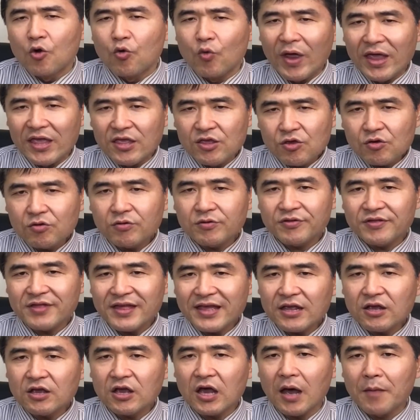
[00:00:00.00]
When you
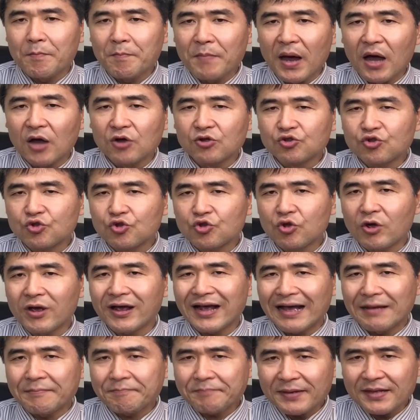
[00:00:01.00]
think about your
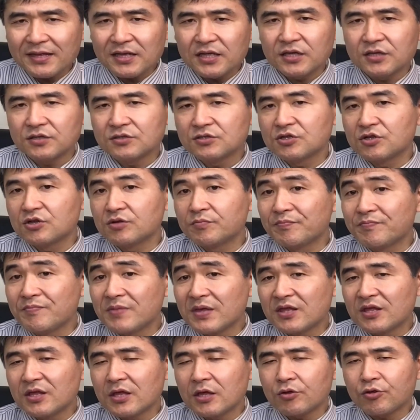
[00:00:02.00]
company's
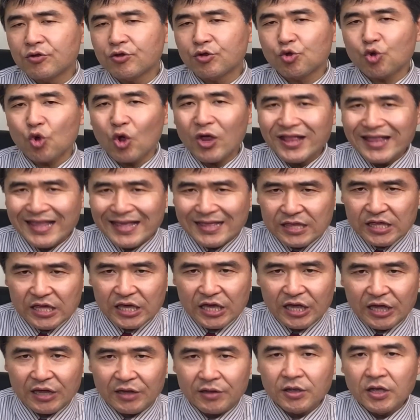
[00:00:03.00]
business
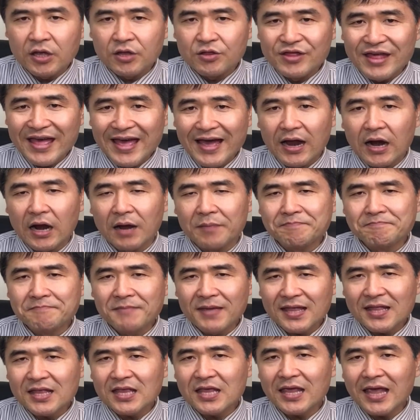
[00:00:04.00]
strategy, there are
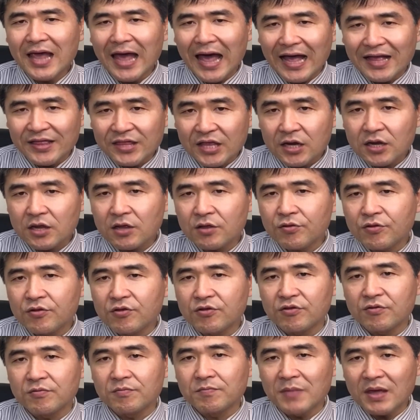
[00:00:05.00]
many
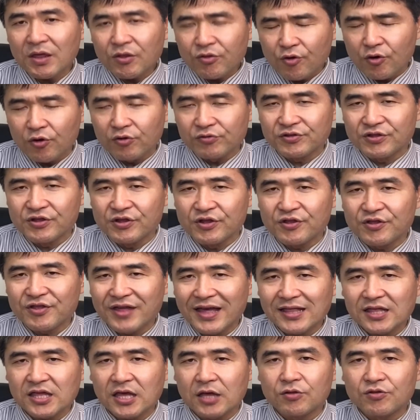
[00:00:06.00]
analysis methods
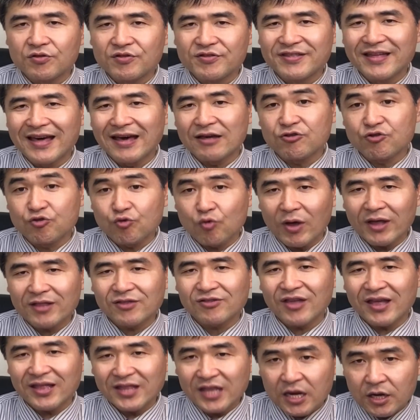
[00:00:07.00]
such as the
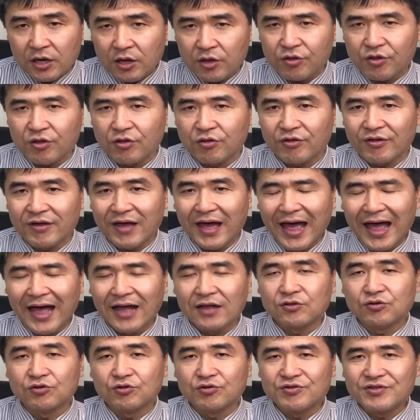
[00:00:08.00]
SWOT analysis,
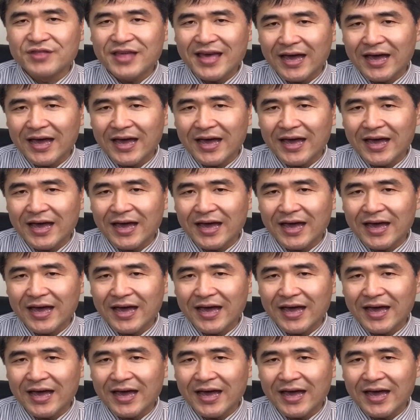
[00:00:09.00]
and